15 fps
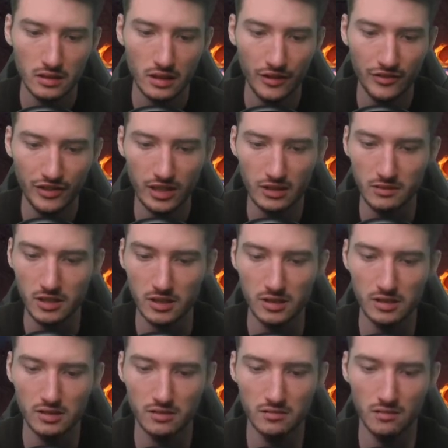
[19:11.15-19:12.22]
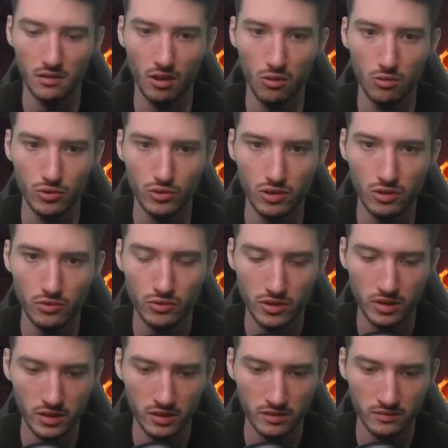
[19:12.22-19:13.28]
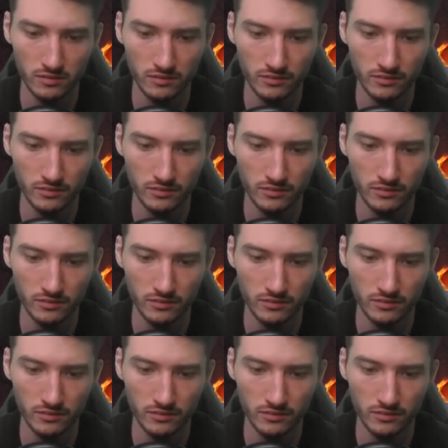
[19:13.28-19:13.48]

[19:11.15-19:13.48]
I think I'm just lose here.